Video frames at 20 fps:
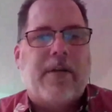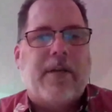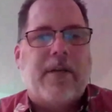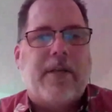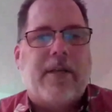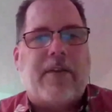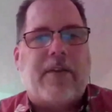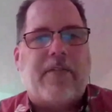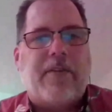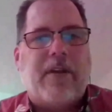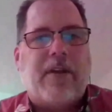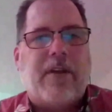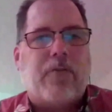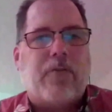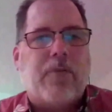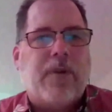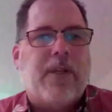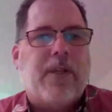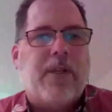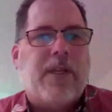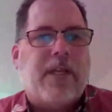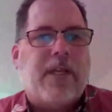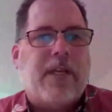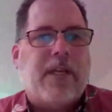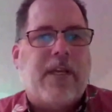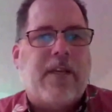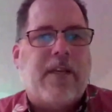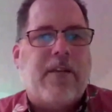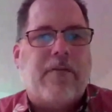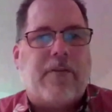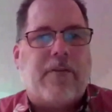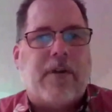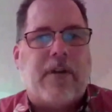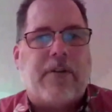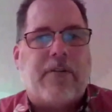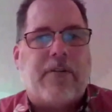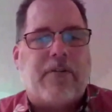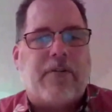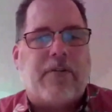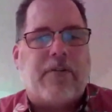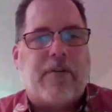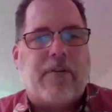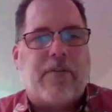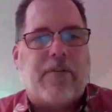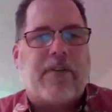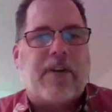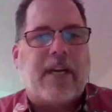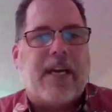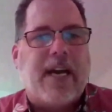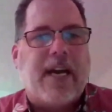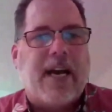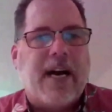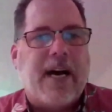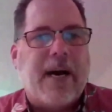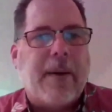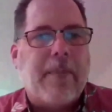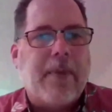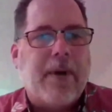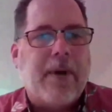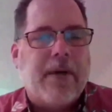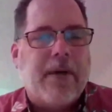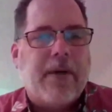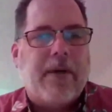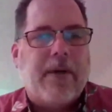Yes, it's really easy for us to sort of succumb